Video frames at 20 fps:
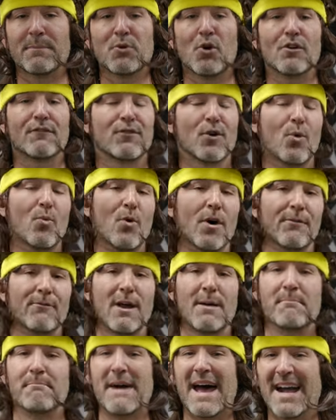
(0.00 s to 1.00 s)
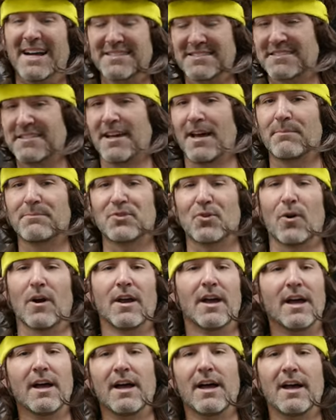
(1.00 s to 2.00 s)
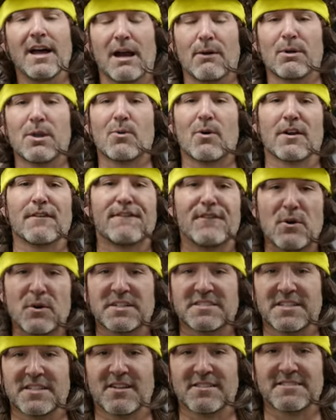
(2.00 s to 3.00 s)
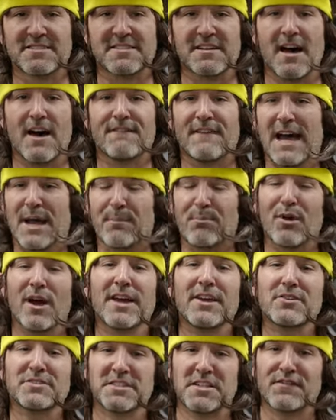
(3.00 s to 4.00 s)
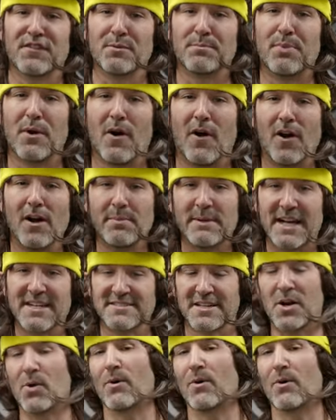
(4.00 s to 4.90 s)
I'm going for a one rep max attempt or I really want to focus in on stuff, I'd probably use a different bar because I